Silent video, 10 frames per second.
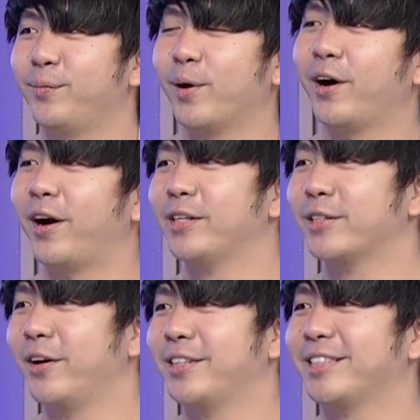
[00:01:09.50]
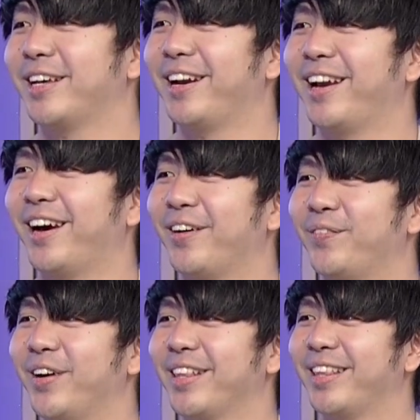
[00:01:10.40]
mag-arts-arts ka na
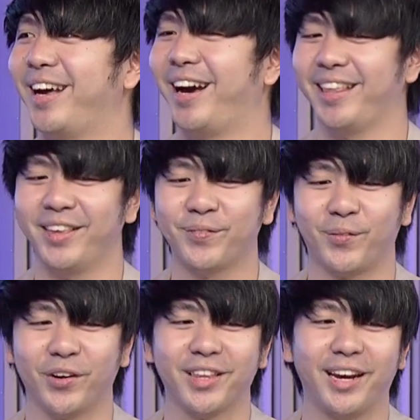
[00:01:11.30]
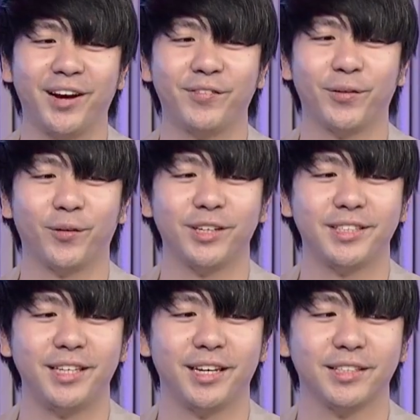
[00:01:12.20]
lang. But I think more than ever, we're
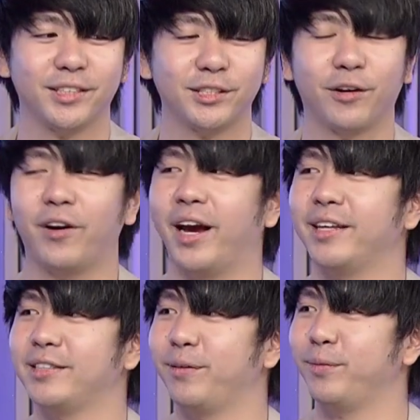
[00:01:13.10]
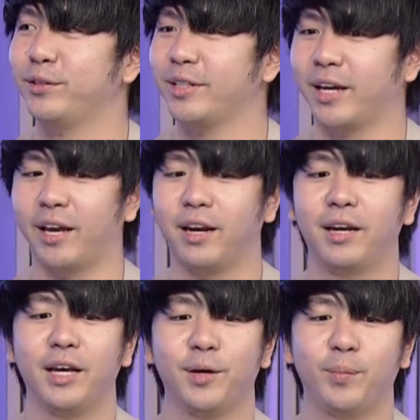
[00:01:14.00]
seeing such a rise in music and
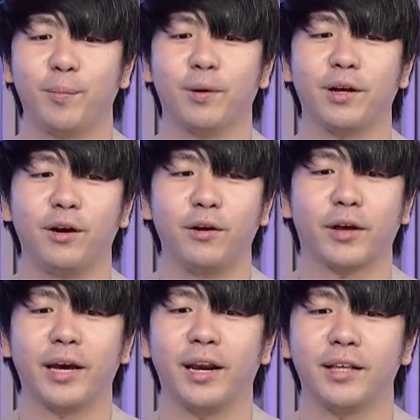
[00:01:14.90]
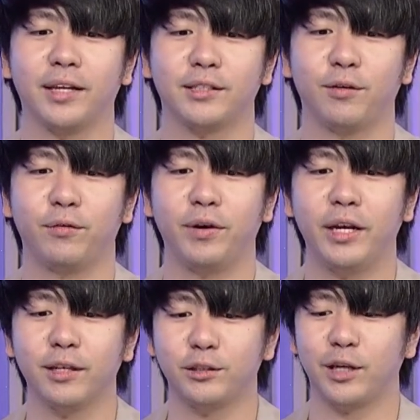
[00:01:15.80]
people are looking at it as a
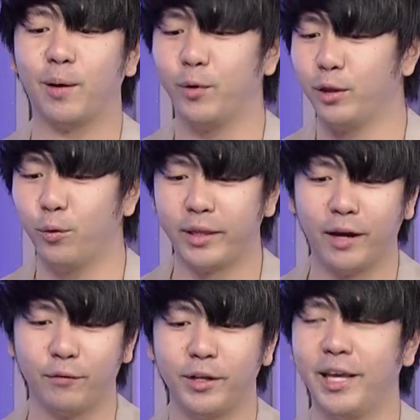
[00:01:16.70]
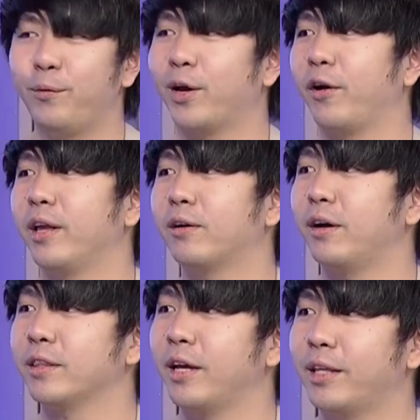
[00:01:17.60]
real job. We do it every day. We create
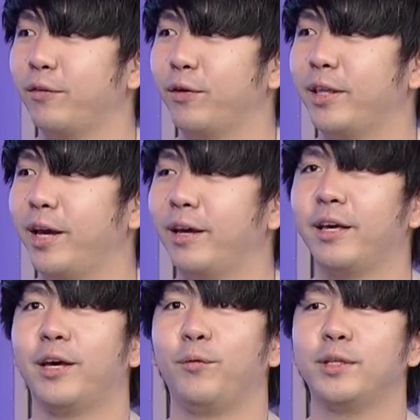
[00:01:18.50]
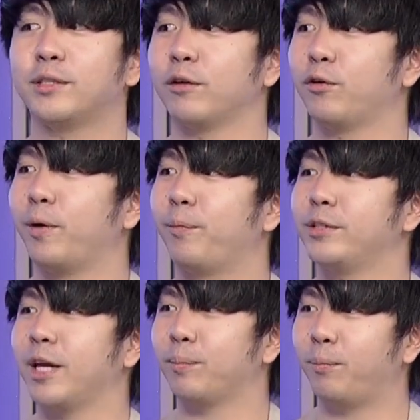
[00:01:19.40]
content every day. We start to
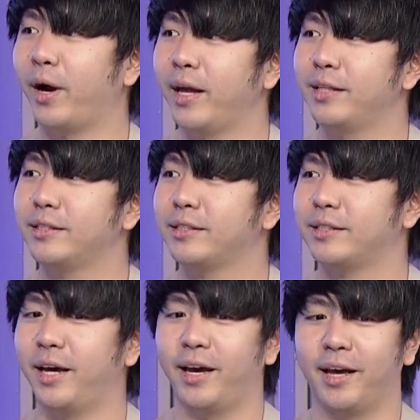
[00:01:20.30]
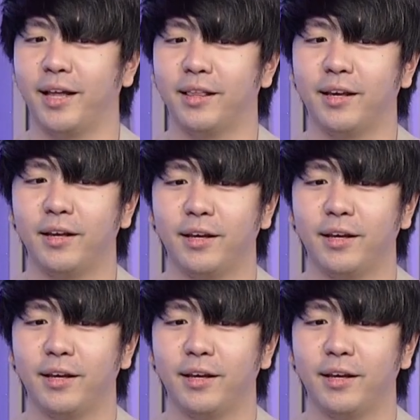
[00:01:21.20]
represent brands and,